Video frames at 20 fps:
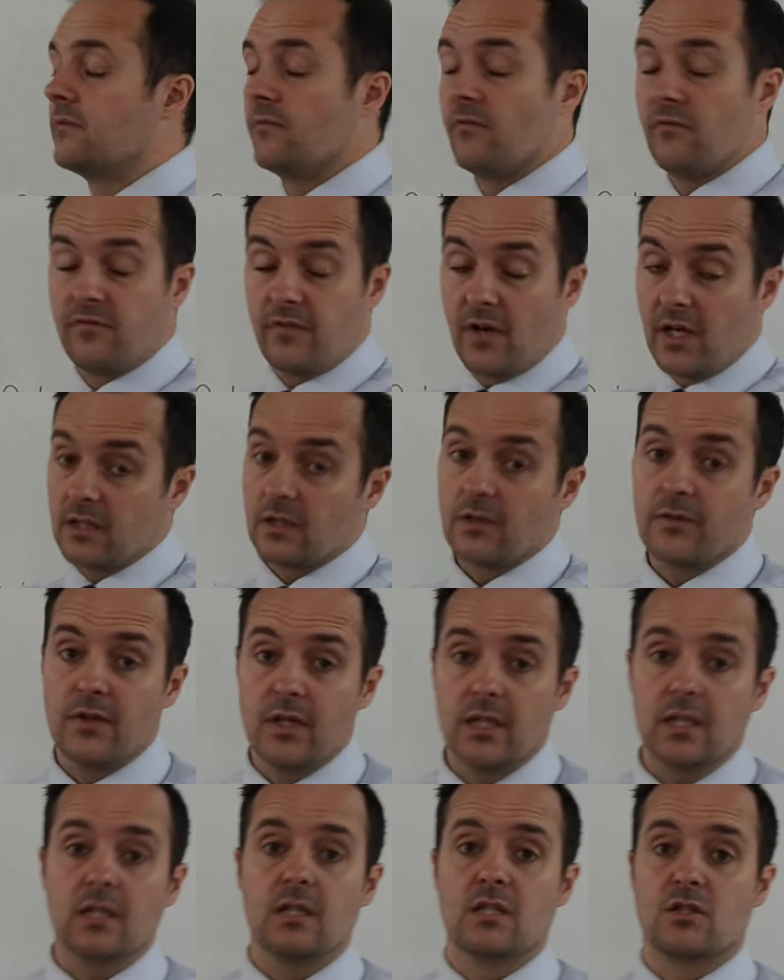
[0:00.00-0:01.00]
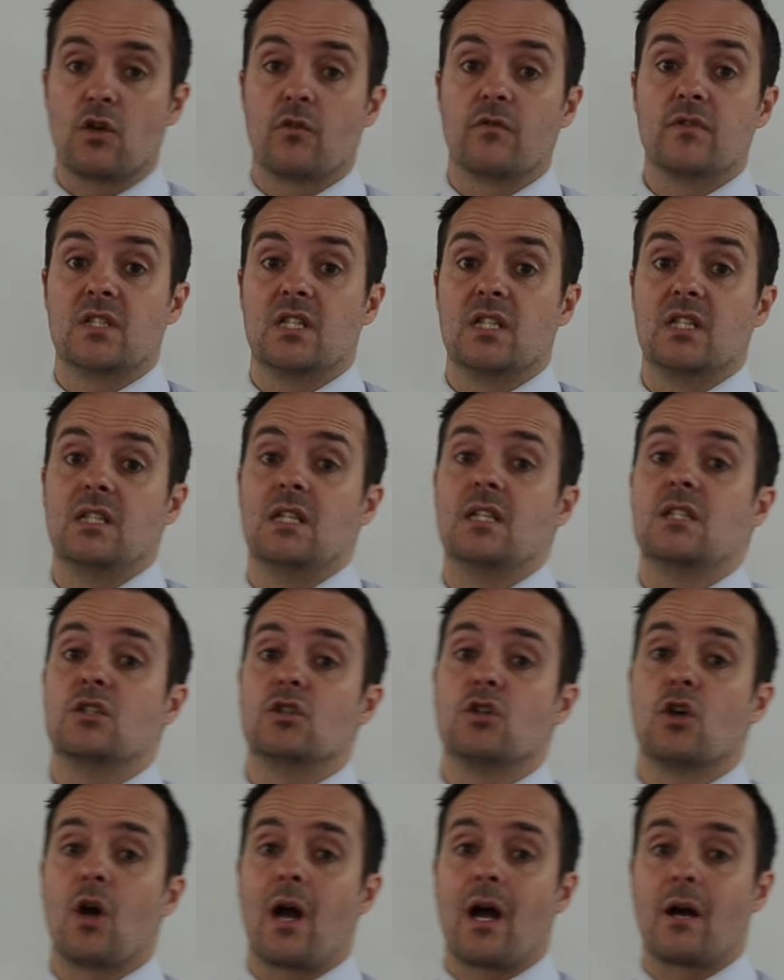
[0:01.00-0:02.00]
Final thing is obviously you need to
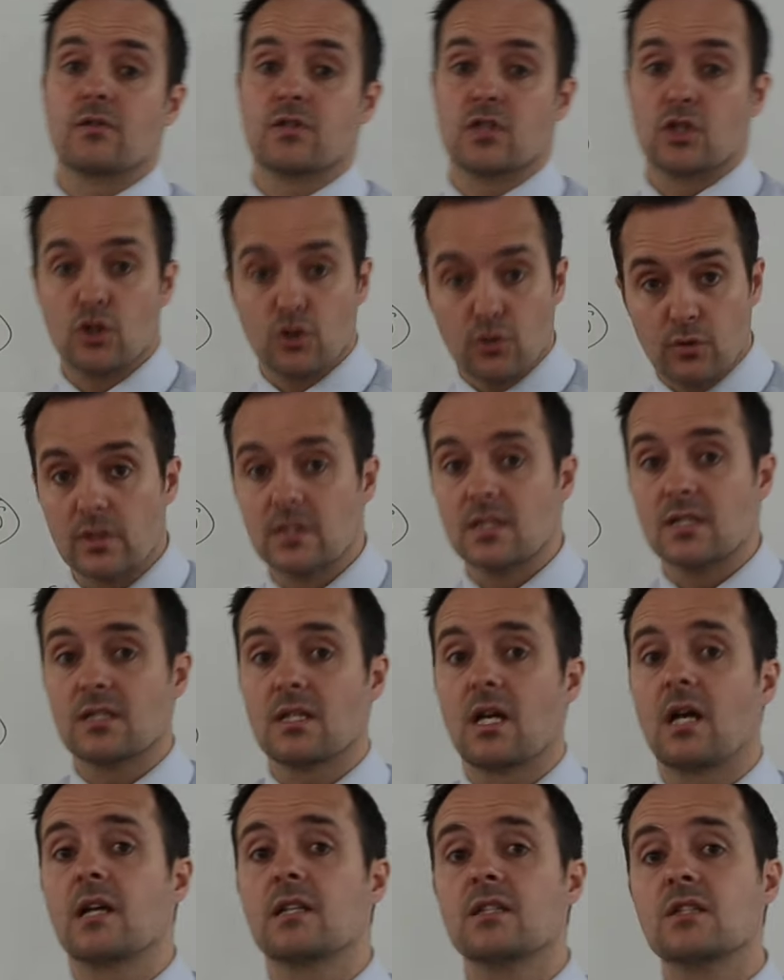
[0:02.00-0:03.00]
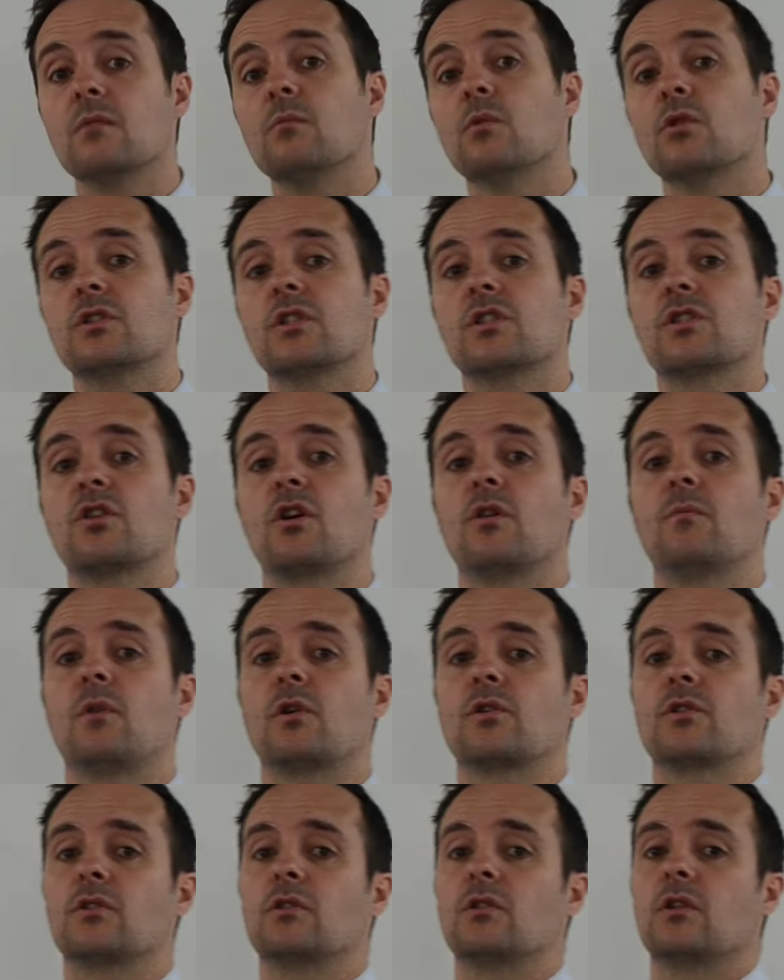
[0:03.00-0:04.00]
know how to criticize the multi-store
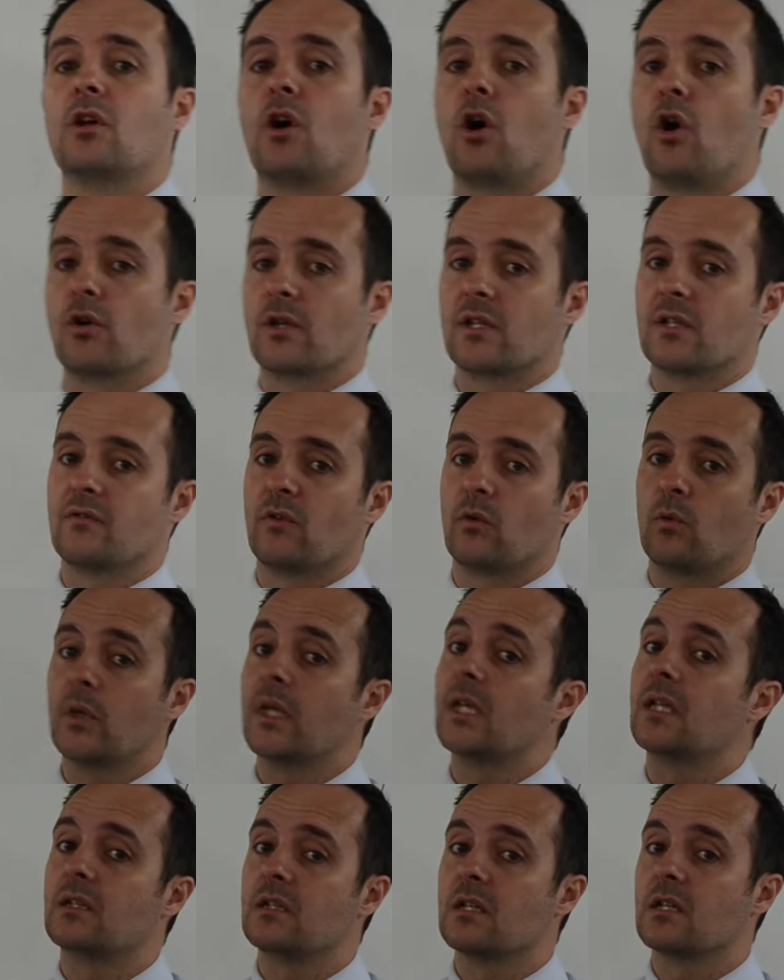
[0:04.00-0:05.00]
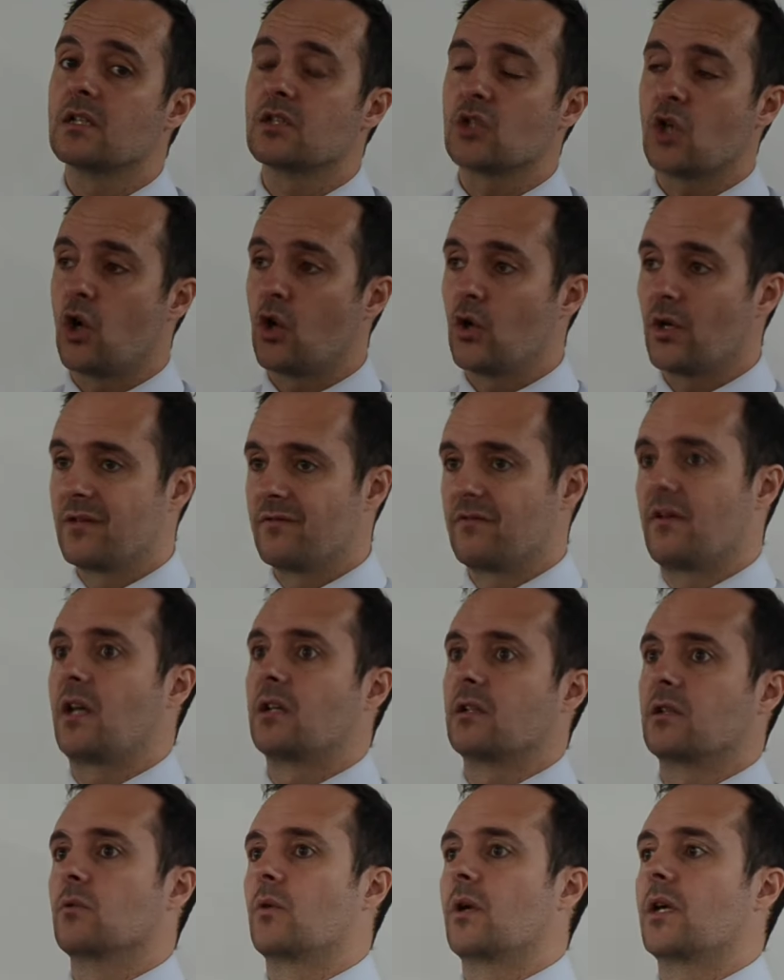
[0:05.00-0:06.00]
model or give a weakness or
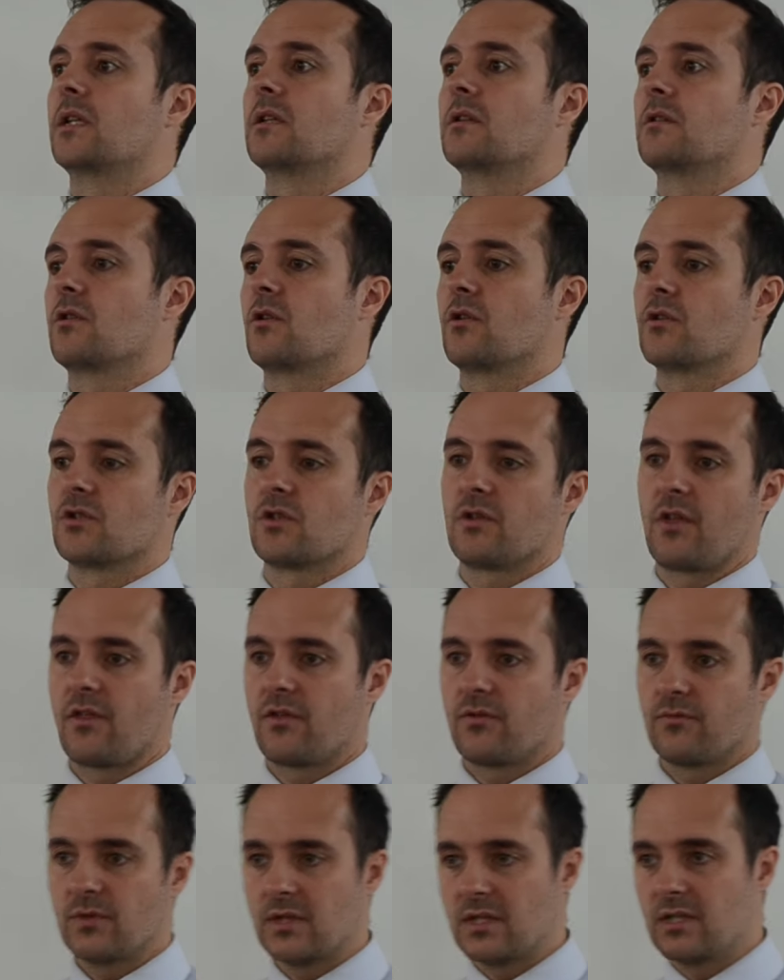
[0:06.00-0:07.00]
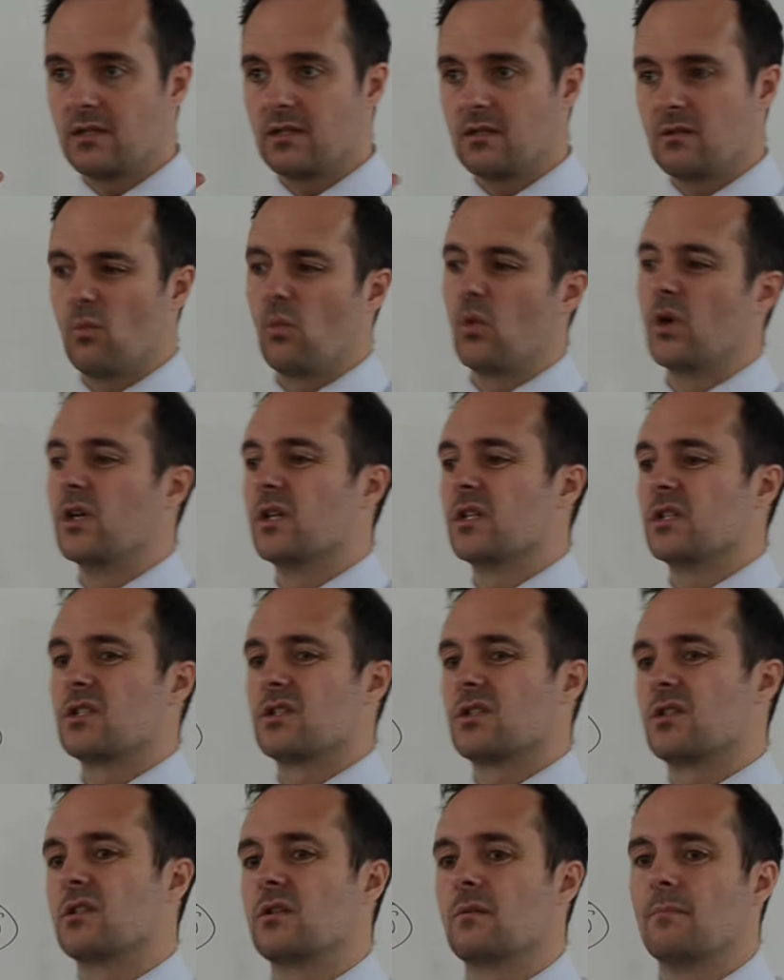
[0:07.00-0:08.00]
evaluate. Those are the three
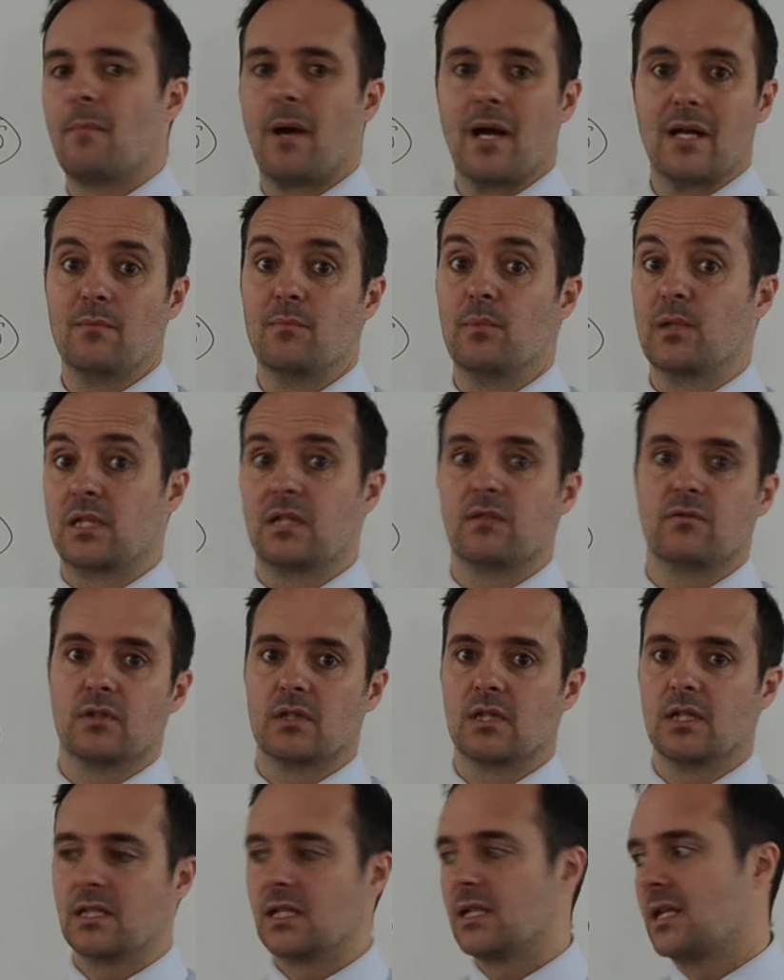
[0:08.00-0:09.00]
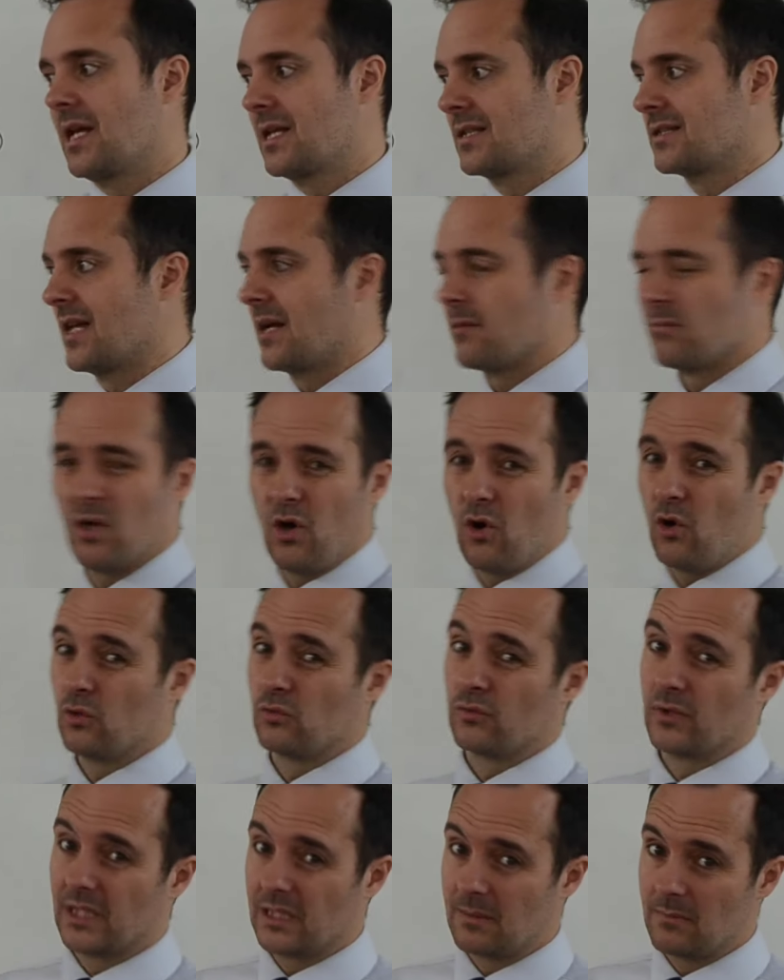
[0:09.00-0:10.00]
words that you might be given in an exam. All
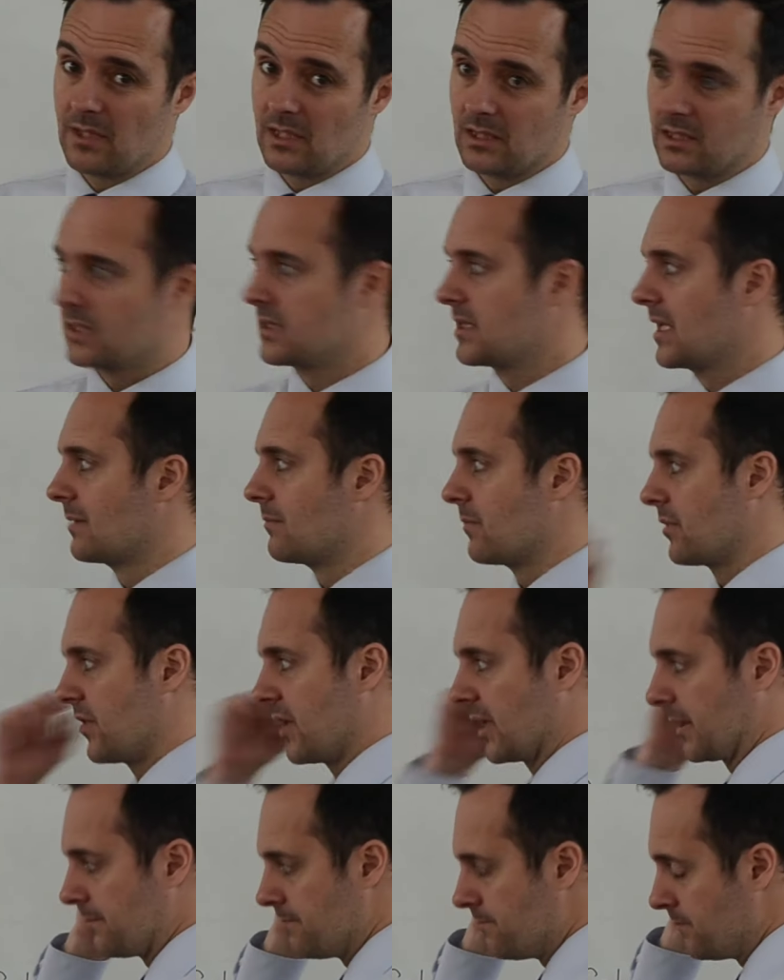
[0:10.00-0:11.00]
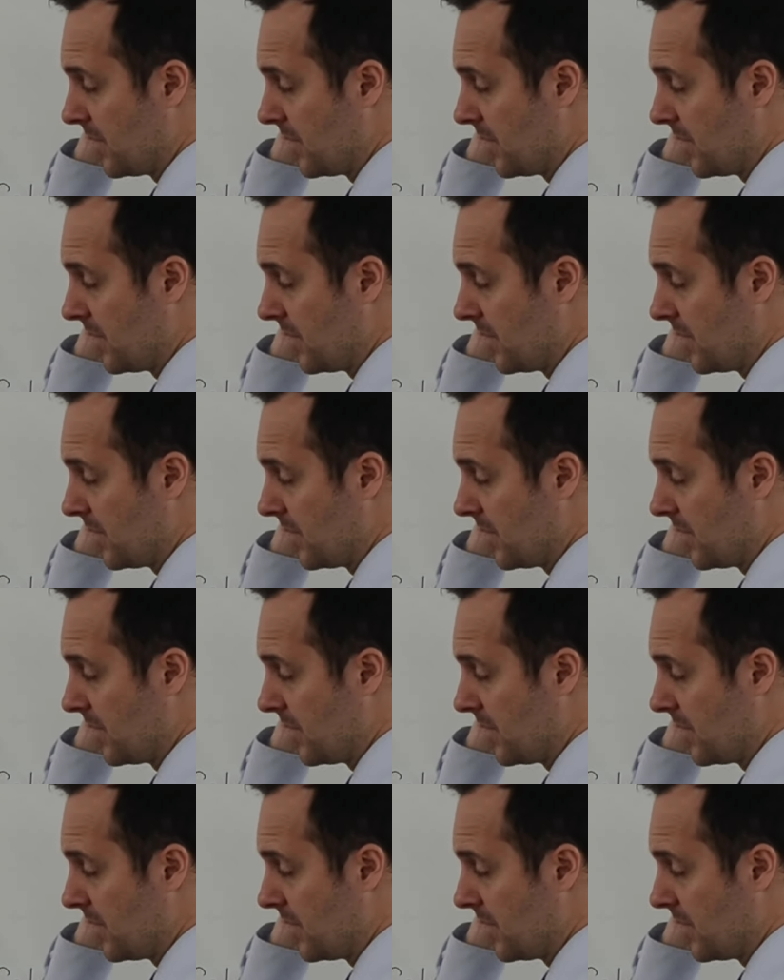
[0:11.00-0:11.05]
really mean the same thing.